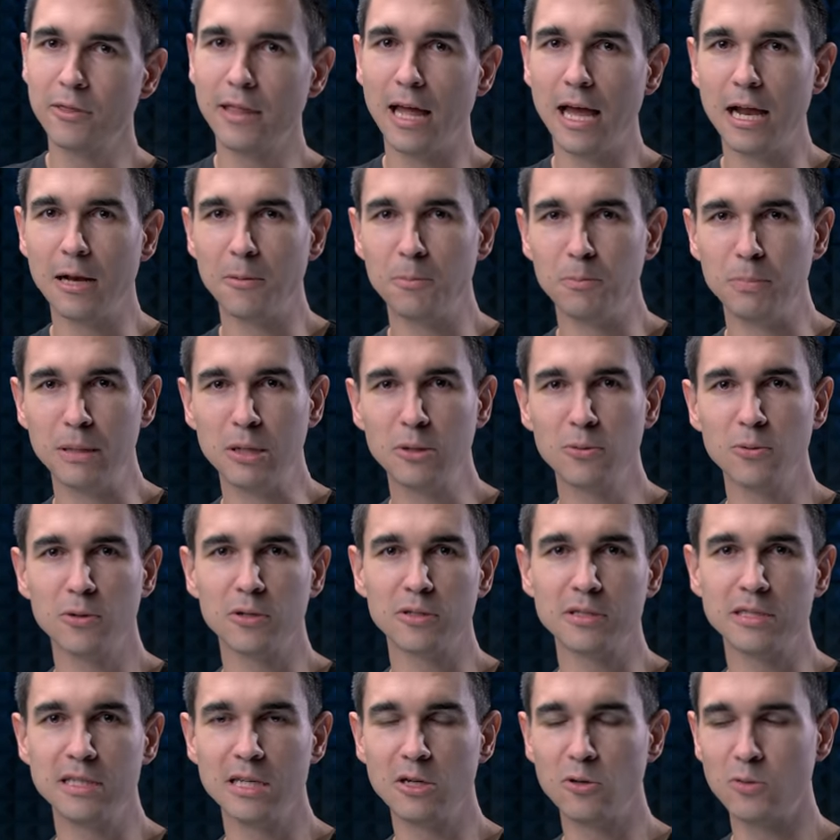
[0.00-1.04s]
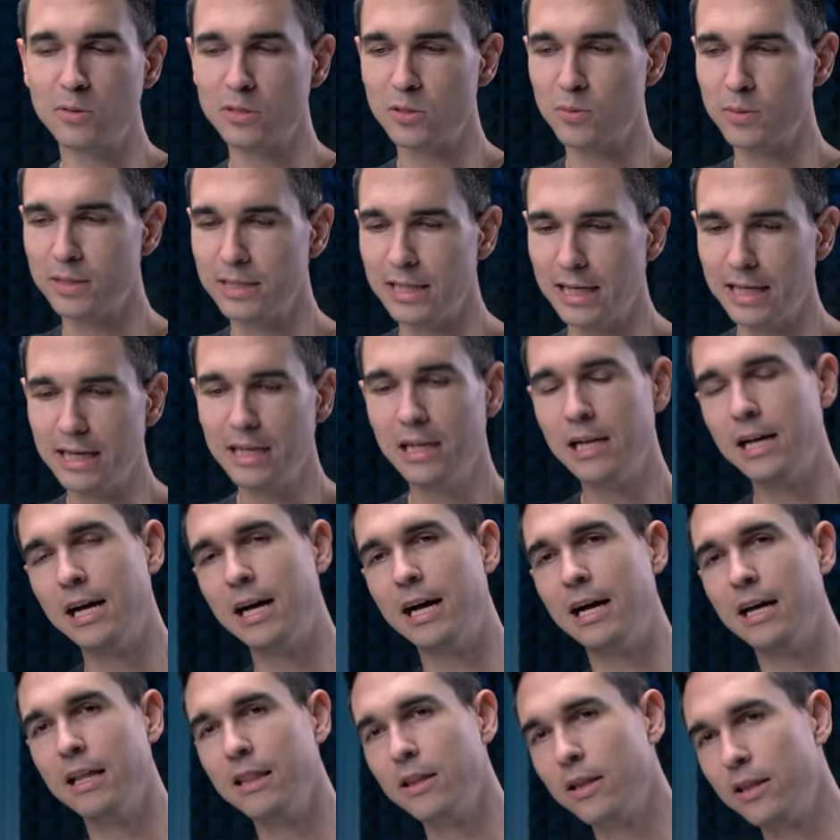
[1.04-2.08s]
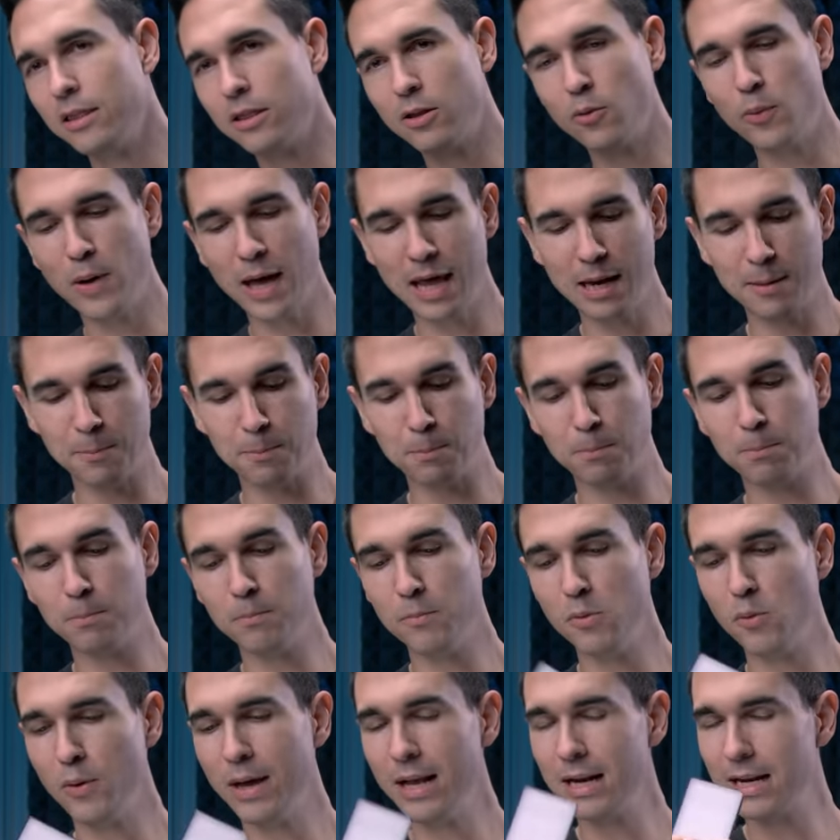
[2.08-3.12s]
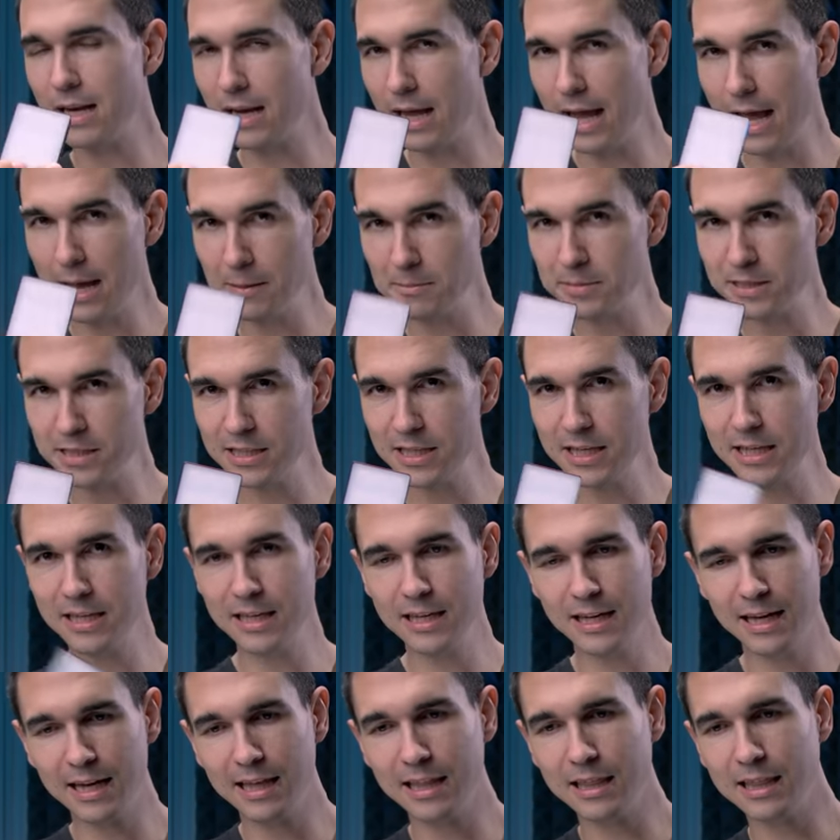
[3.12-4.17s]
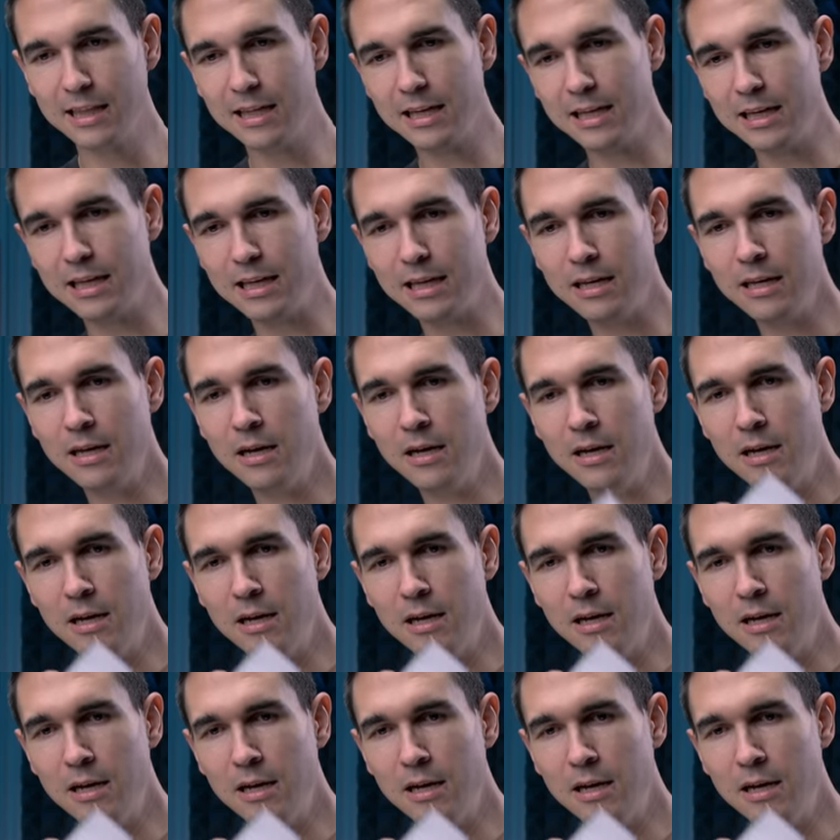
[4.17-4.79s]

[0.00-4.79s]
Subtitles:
that B-roll sequence we did, we had an MC in the